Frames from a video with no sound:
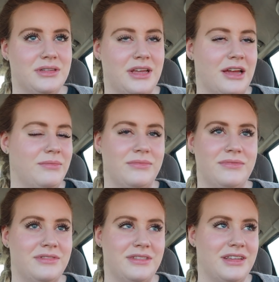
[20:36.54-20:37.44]
I'm
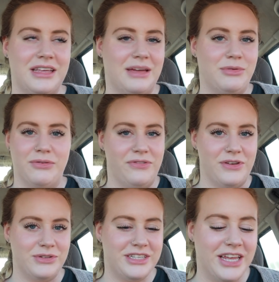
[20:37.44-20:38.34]

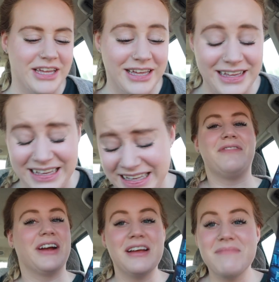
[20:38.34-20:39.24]
confused.
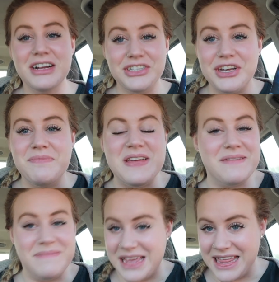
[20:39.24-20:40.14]
Very much could be
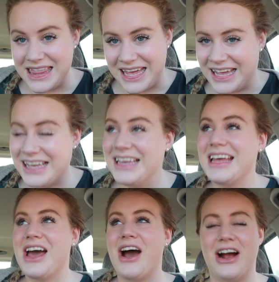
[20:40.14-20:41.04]
a me thing.
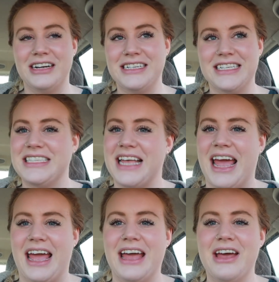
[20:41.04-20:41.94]
Hard to
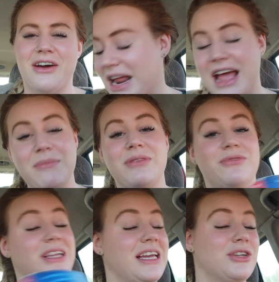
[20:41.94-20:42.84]
say, but I am
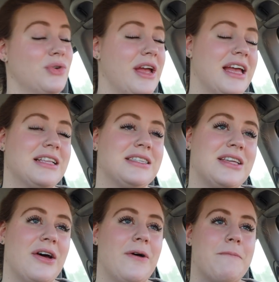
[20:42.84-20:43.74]
really enjoying it,
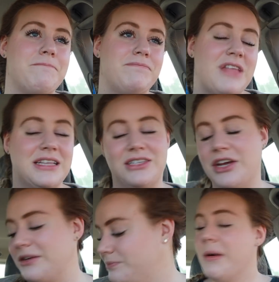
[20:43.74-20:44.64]
so that's good.